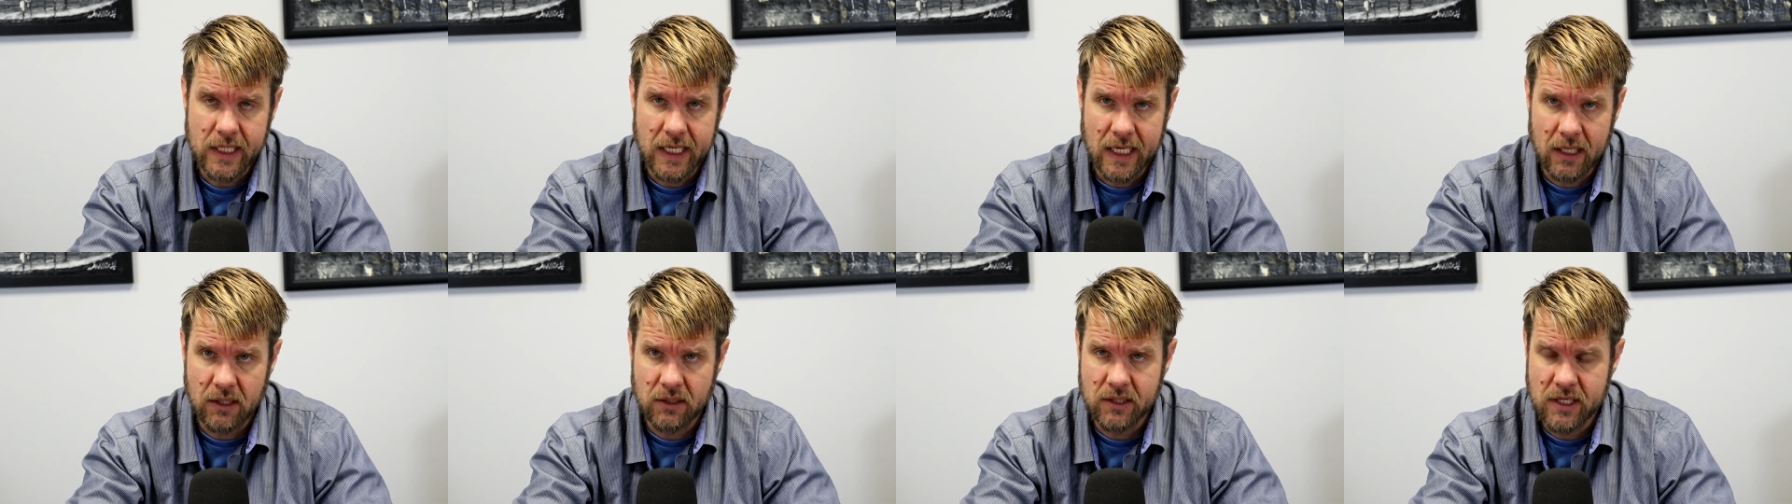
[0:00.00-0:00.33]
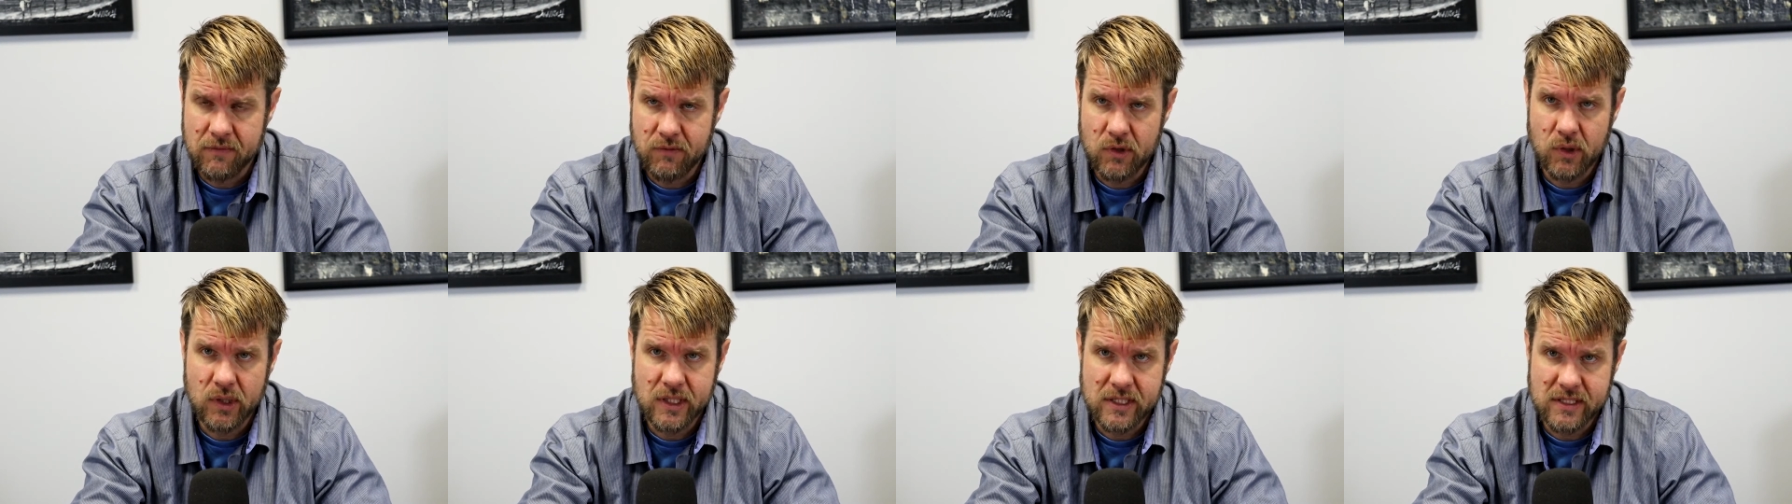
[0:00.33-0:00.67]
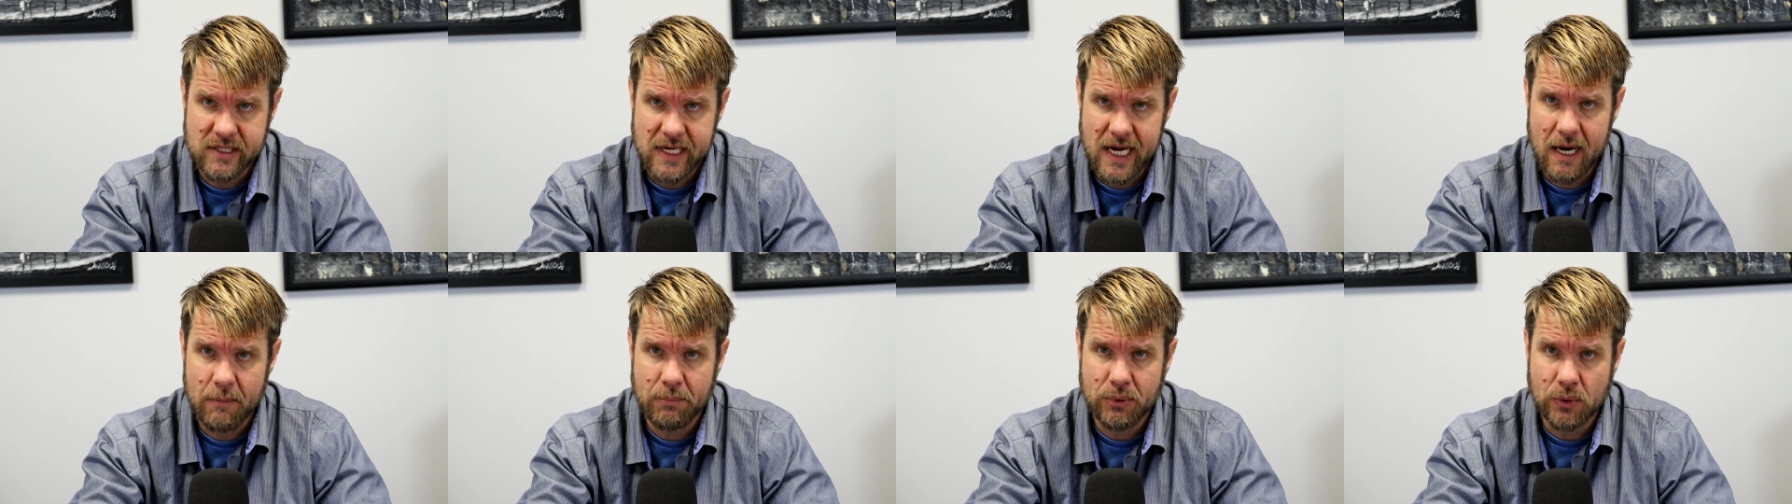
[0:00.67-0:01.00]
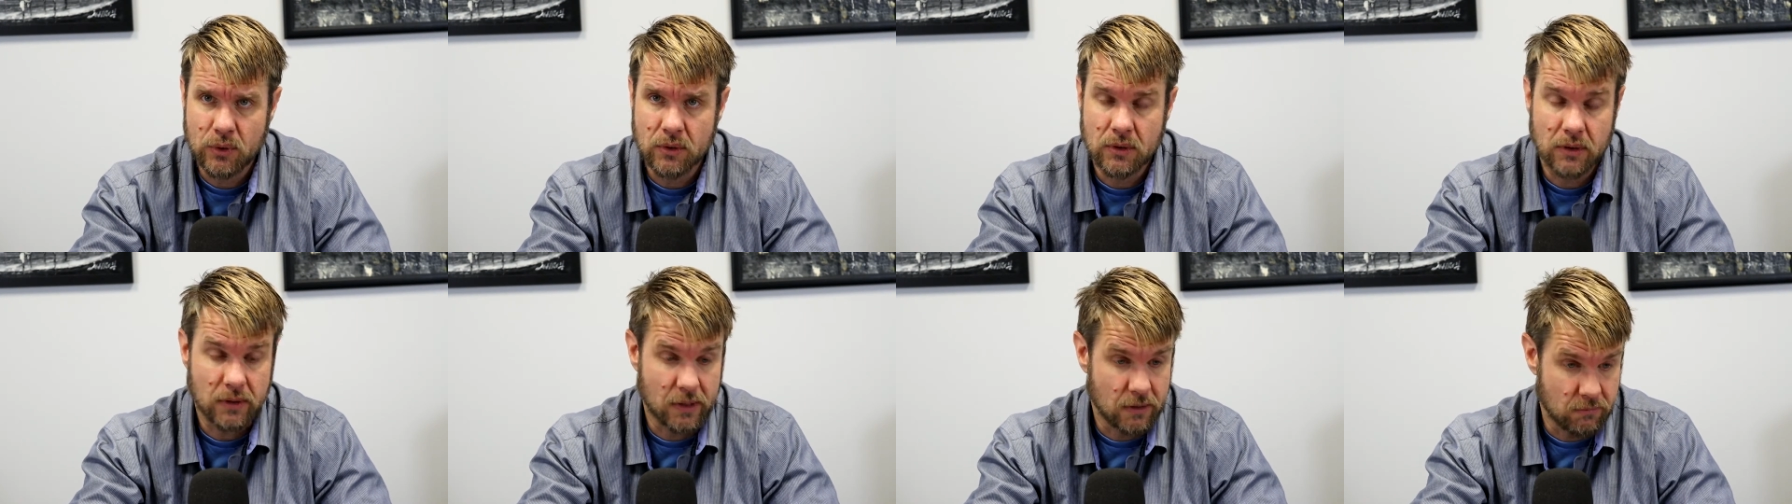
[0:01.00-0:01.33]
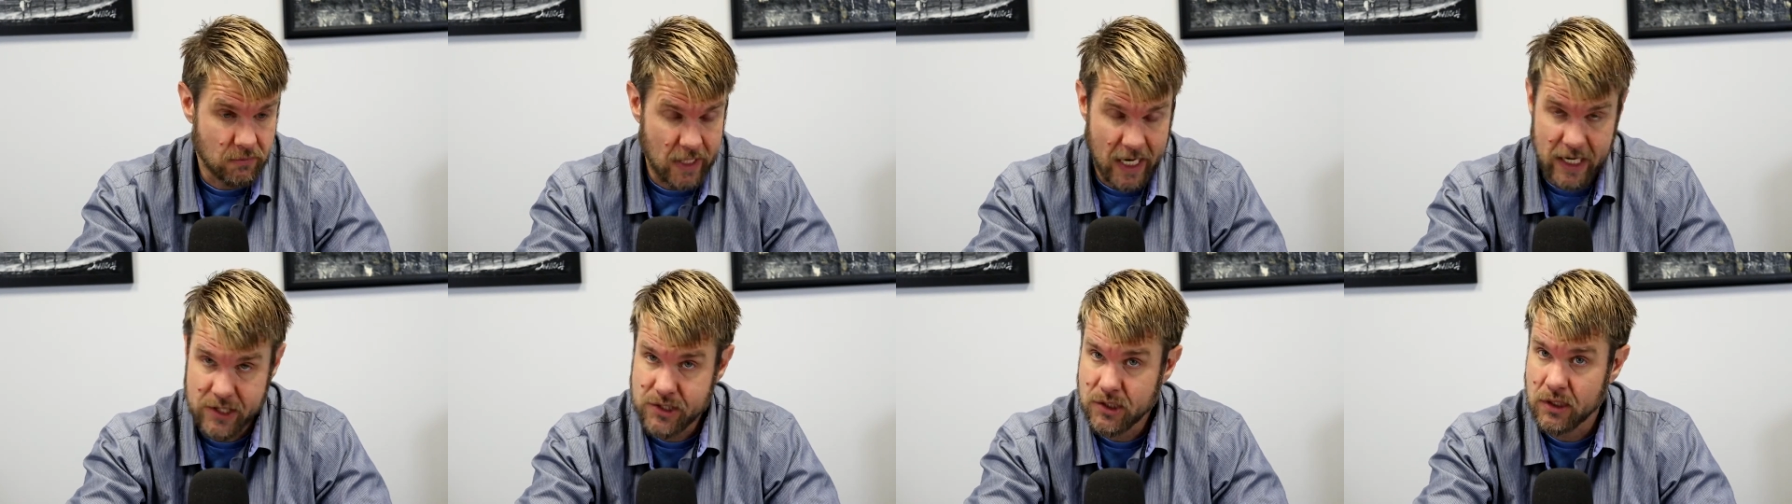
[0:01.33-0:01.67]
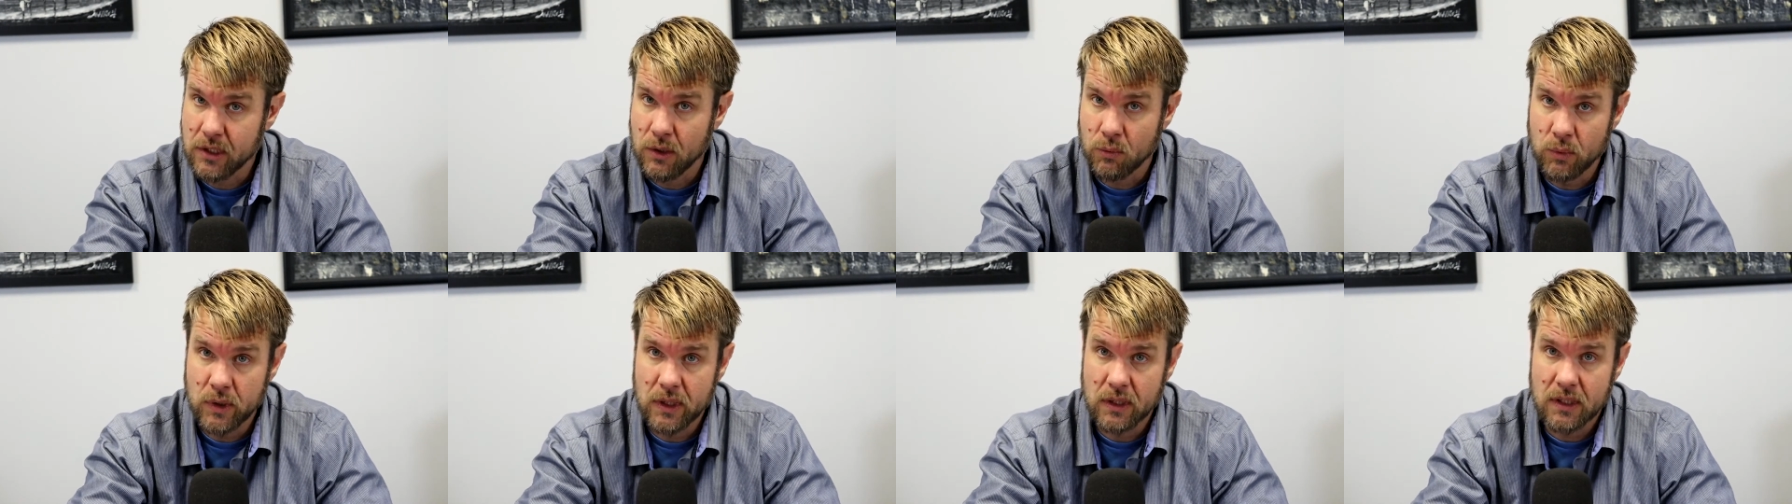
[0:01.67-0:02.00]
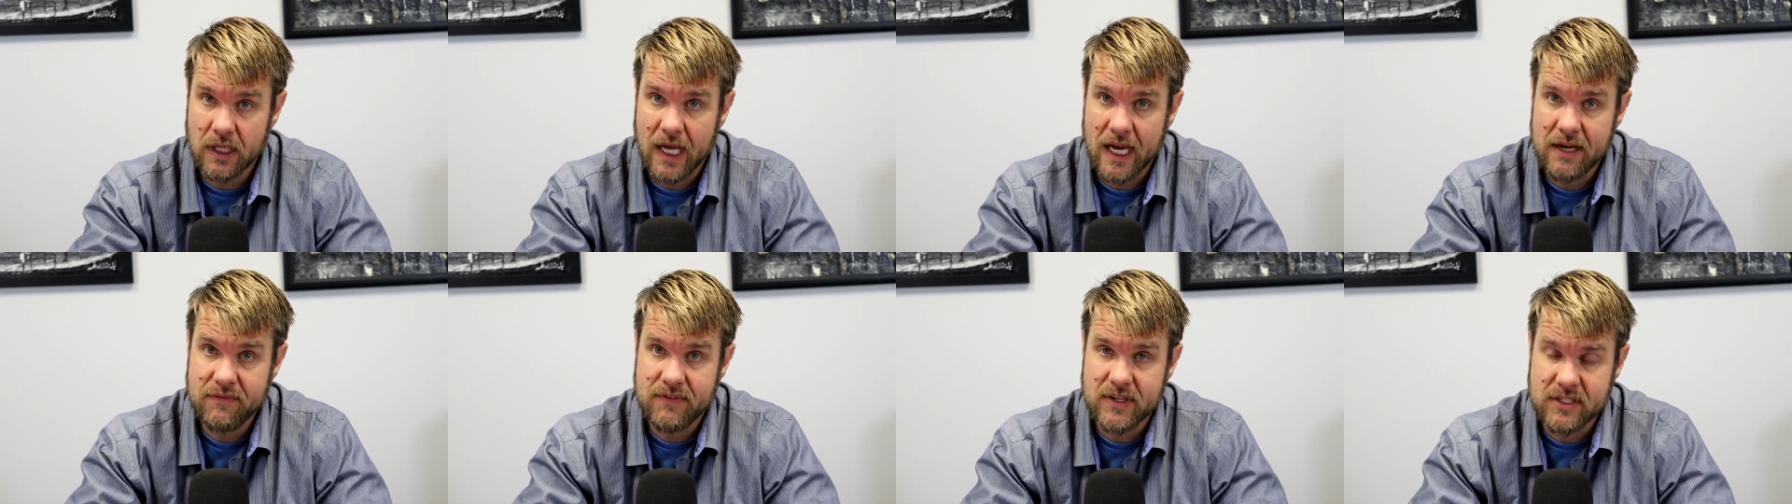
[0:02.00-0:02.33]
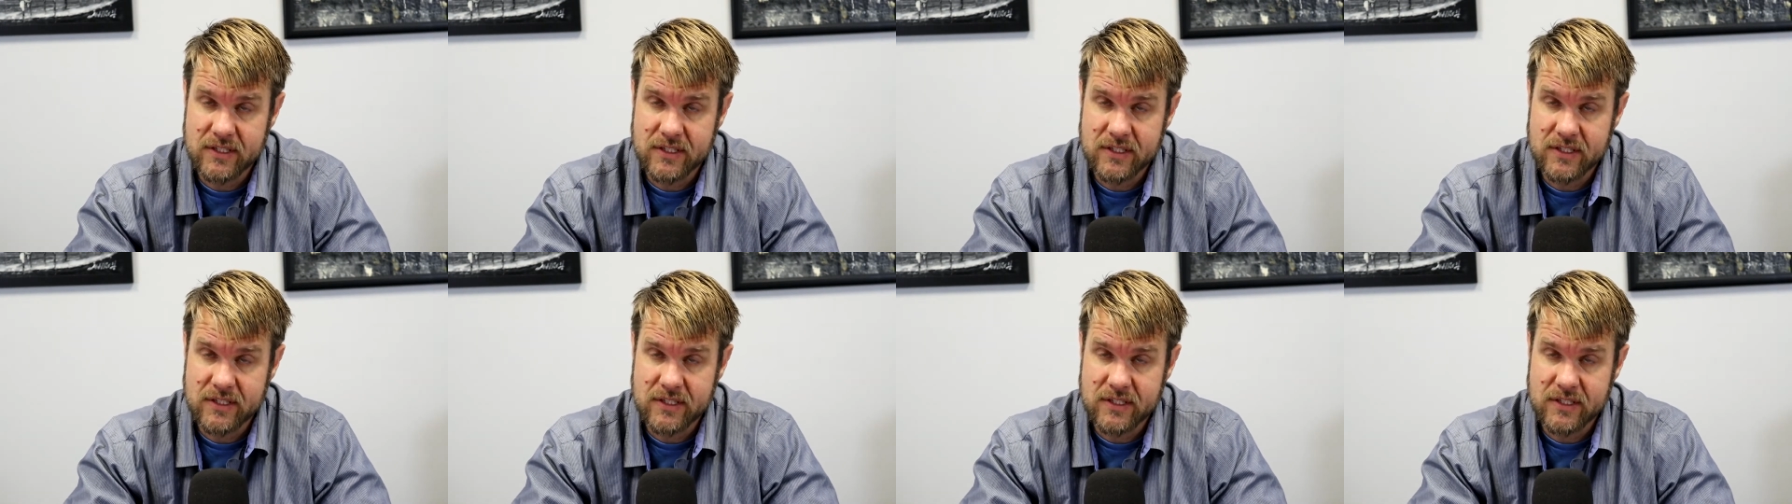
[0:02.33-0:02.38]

And I'll give you an example, actually a real life